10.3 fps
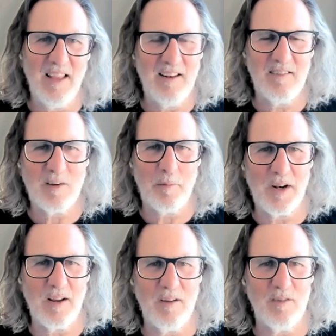And then
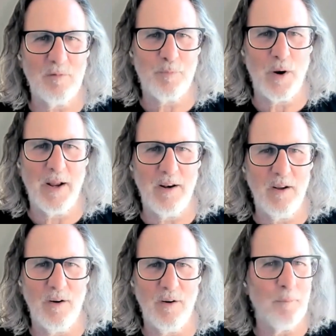somebody who's
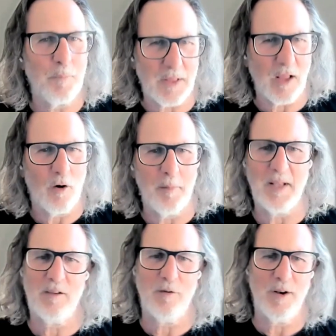brand new, but they
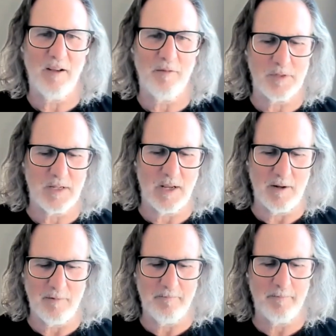all make
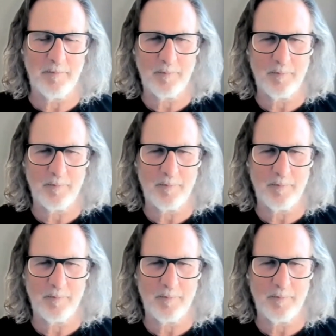2.5%.